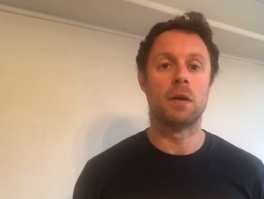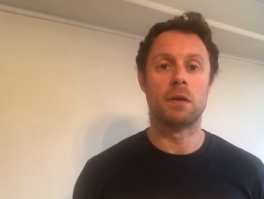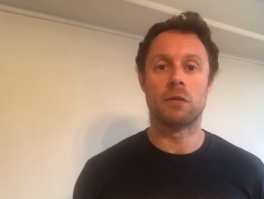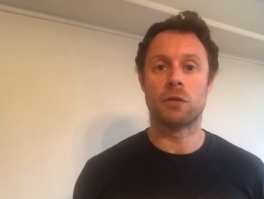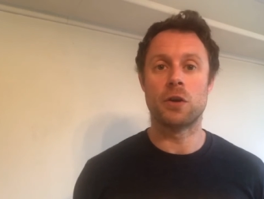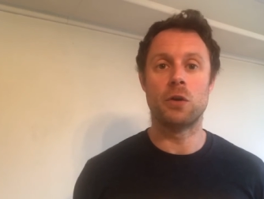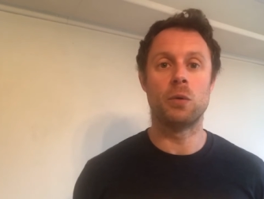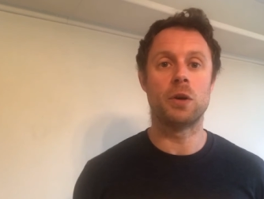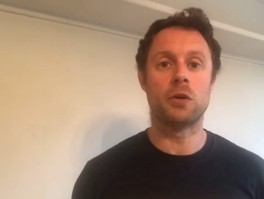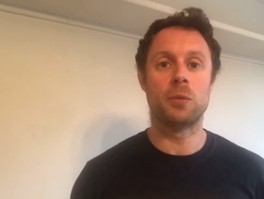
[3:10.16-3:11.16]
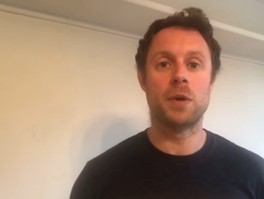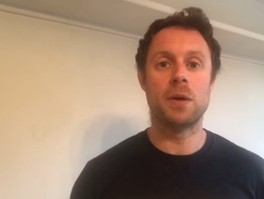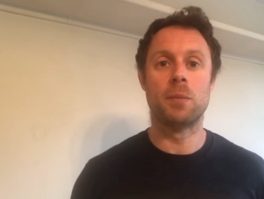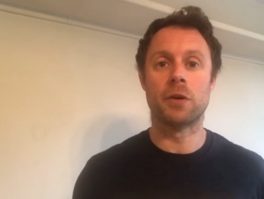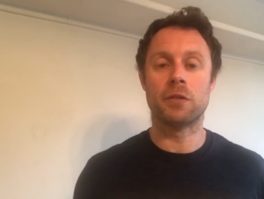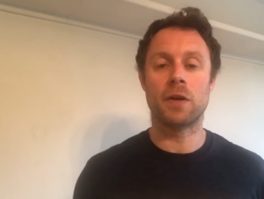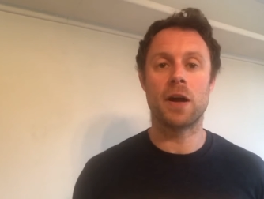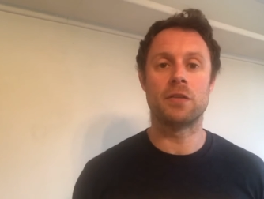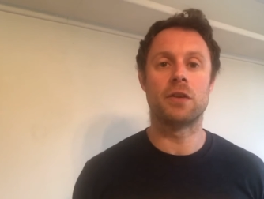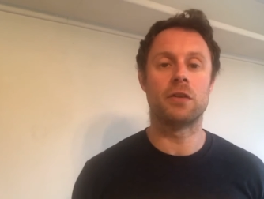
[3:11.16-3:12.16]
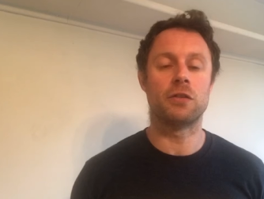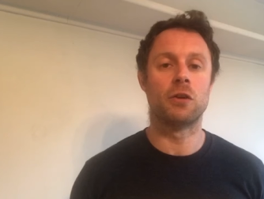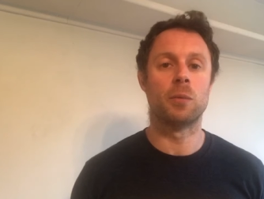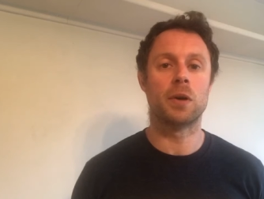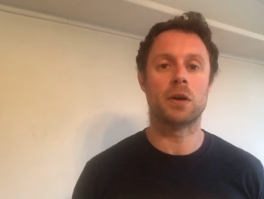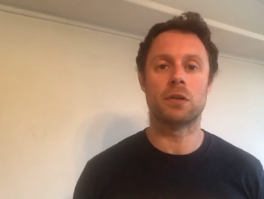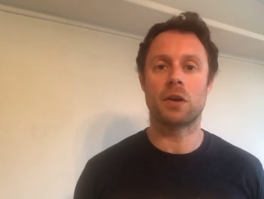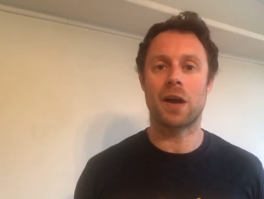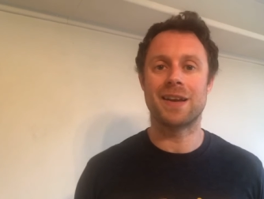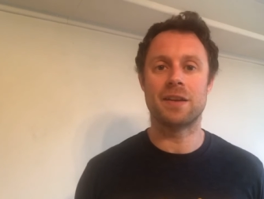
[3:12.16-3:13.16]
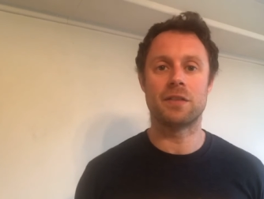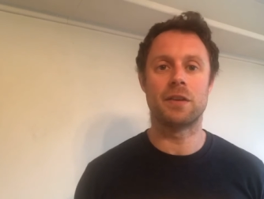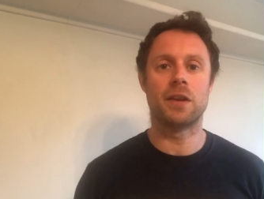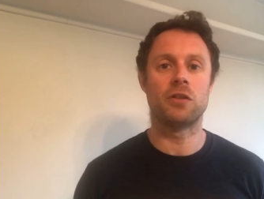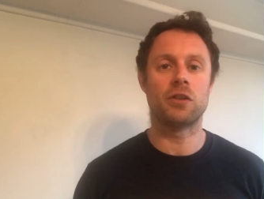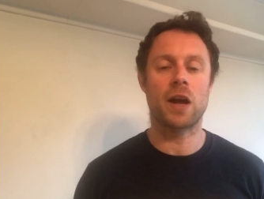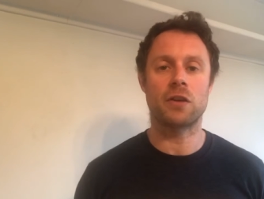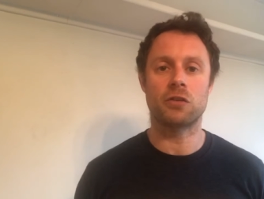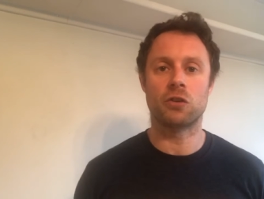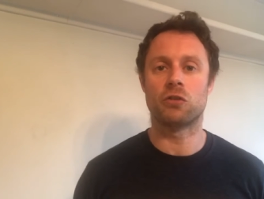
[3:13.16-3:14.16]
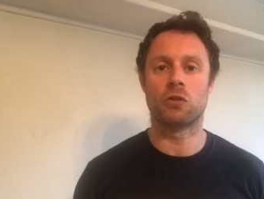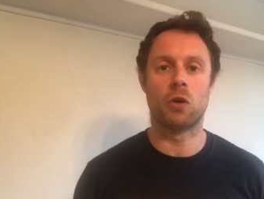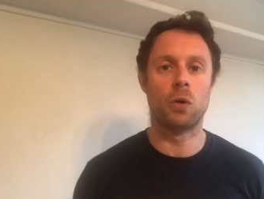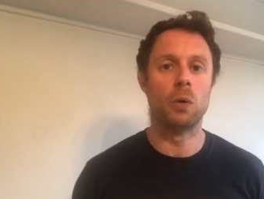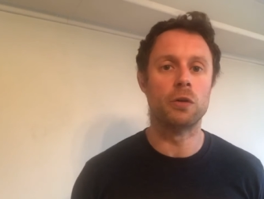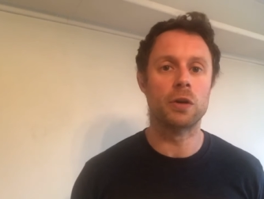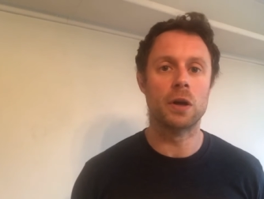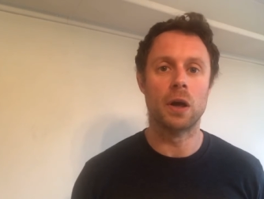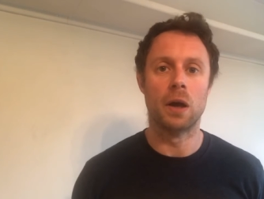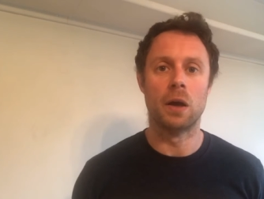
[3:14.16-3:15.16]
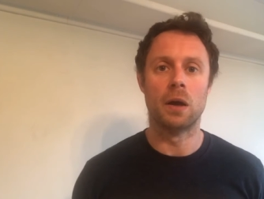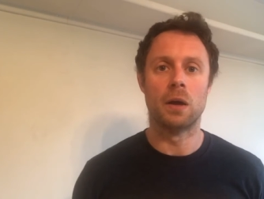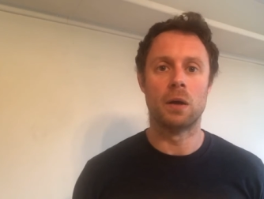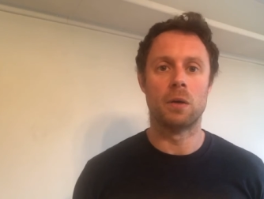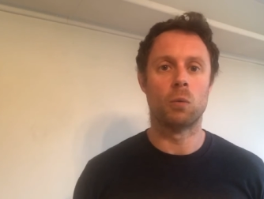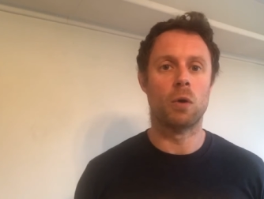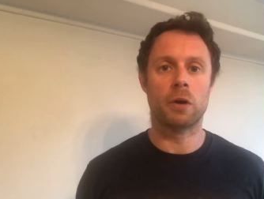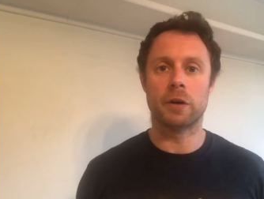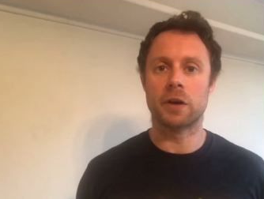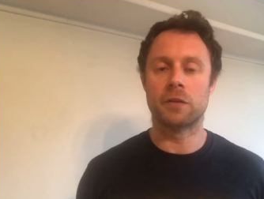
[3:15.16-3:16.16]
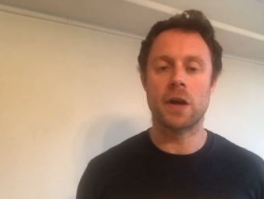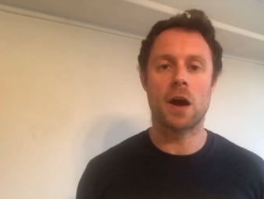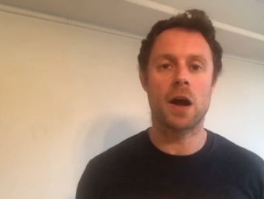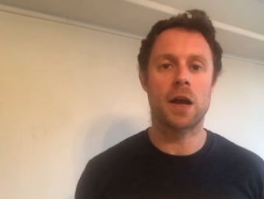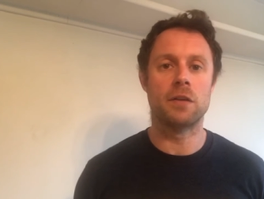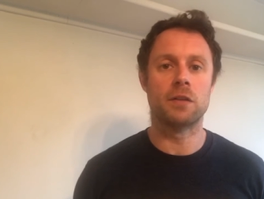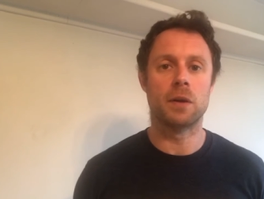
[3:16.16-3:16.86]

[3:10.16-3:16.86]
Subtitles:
For you, it could be butterflies in the stomach, tightness in the chest or throat, watering of the eyes.